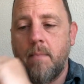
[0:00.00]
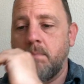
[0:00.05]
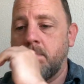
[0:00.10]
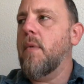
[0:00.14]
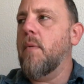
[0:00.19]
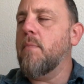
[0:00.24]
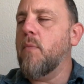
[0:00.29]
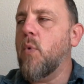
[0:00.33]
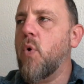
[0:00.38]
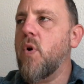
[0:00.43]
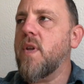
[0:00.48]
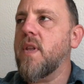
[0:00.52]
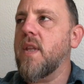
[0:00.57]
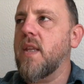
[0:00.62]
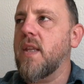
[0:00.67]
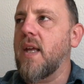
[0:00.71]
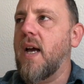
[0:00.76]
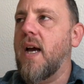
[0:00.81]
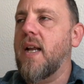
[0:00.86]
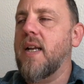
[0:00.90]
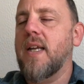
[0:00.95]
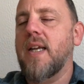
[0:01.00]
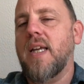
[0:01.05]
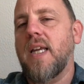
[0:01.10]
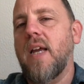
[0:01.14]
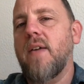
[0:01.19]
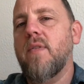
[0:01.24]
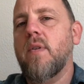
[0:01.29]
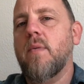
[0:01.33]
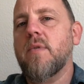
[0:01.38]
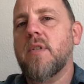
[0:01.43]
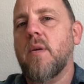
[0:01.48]
But more than that, it
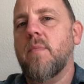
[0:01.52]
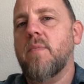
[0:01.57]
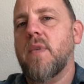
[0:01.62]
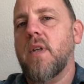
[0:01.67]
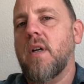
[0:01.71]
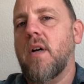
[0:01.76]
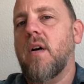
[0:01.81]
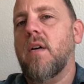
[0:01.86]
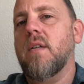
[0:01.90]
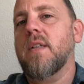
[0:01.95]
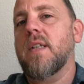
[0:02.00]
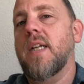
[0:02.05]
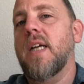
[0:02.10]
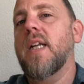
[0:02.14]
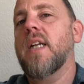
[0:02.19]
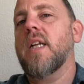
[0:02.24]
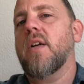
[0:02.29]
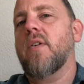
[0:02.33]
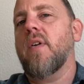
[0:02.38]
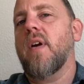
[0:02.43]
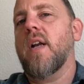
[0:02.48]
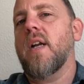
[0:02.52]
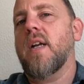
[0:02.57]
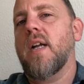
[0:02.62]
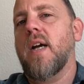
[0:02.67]
gave them something called an integrated